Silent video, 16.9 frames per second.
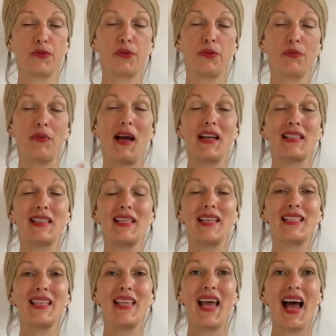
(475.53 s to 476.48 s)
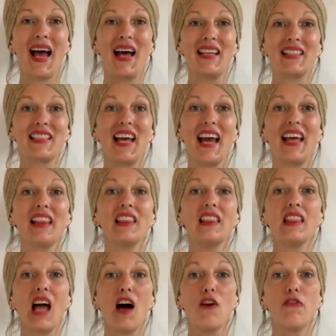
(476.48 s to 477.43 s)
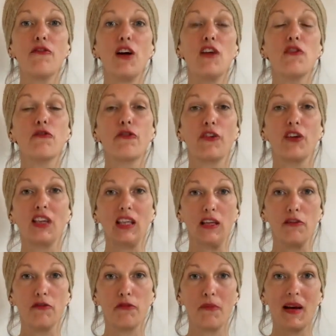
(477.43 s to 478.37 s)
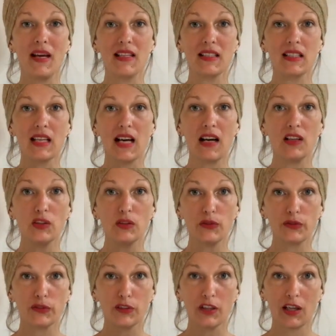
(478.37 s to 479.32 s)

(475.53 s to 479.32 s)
Back side of the hand. I love and forgive myself